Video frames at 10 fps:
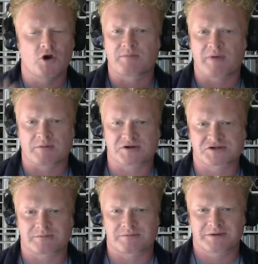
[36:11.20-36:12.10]
to publish
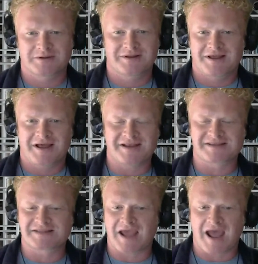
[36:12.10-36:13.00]
them." And
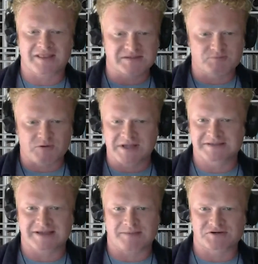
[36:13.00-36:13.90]
they had these
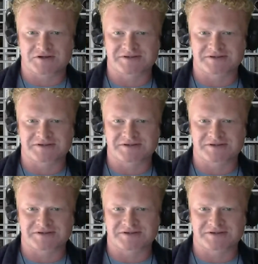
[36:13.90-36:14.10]
preconceptions,